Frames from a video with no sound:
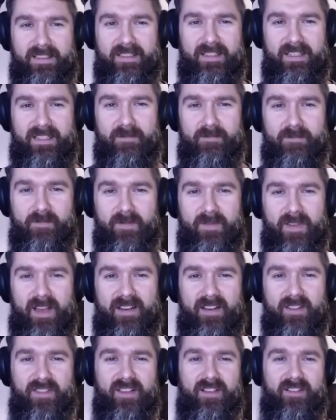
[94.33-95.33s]
And
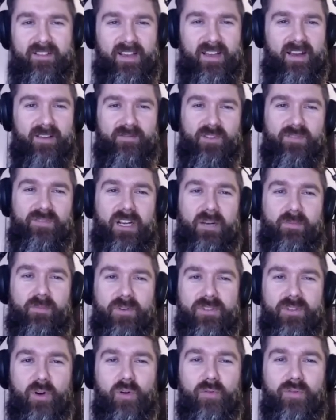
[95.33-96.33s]
I think
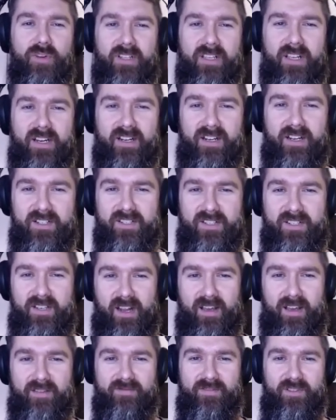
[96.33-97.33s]
developers over the years have